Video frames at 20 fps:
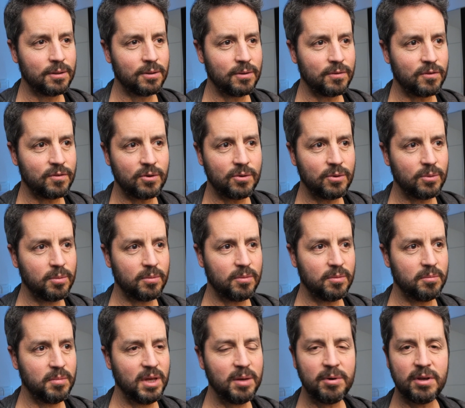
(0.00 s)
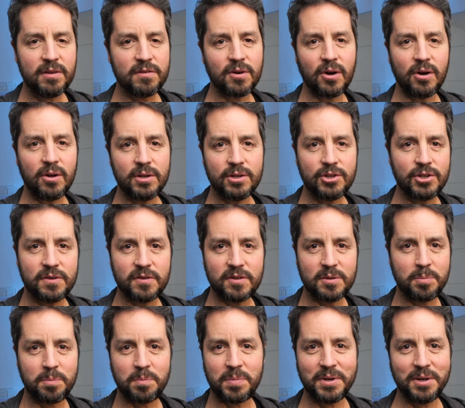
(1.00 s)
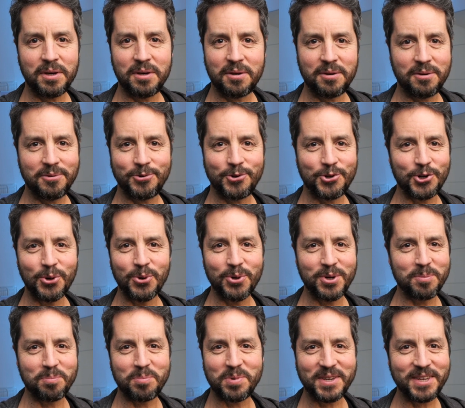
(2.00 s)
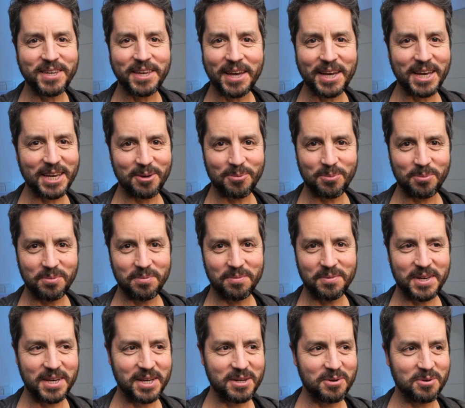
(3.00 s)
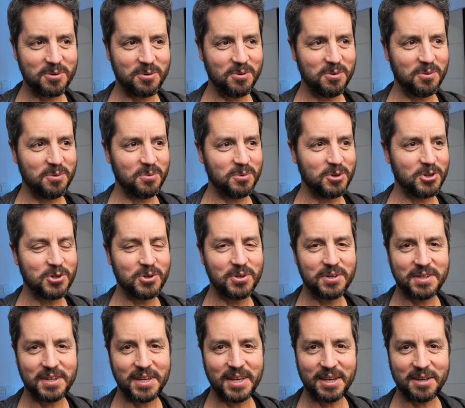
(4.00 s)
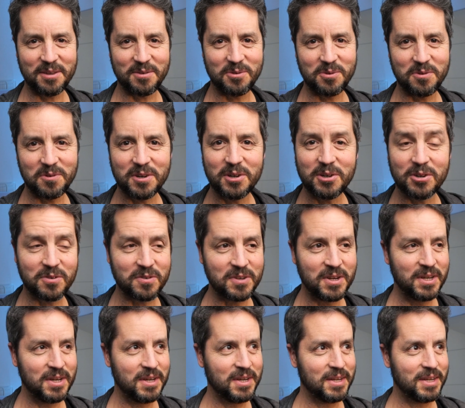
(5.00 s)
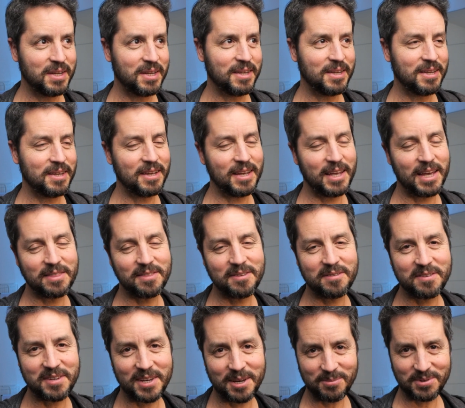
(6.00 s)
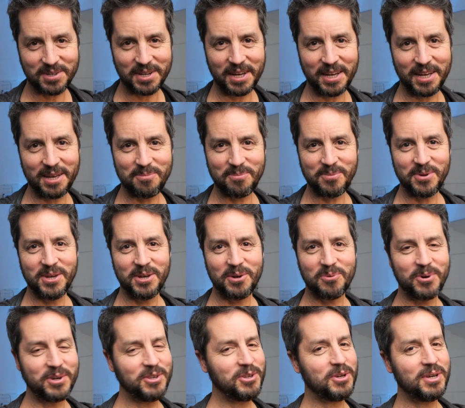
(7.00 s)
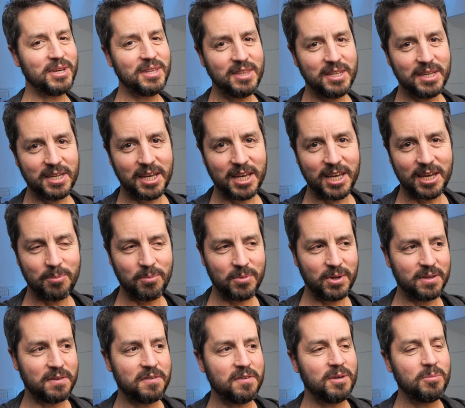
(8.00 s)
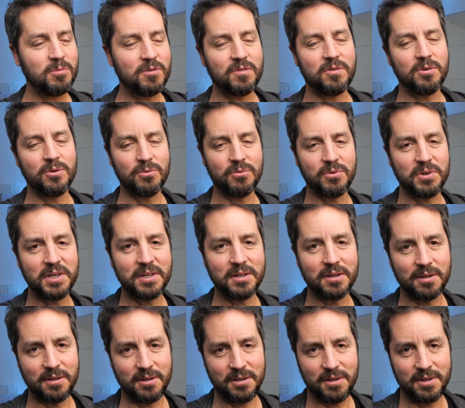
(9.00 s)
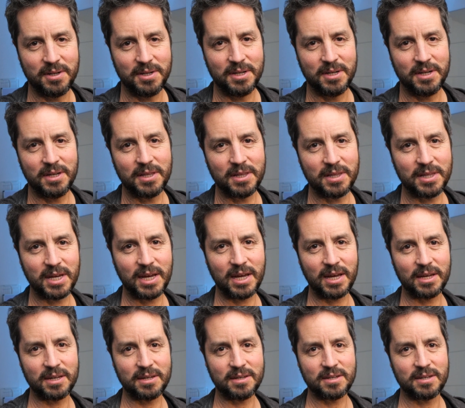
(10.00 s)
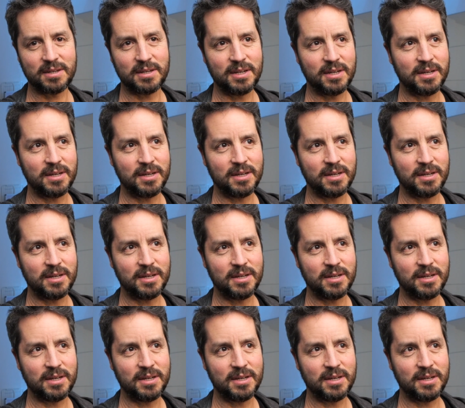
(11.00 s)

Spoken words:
So maybe it's all just a big joke, a big game, and we shouldn't take it so serious. At the same time, when you're in the game, it seems so real that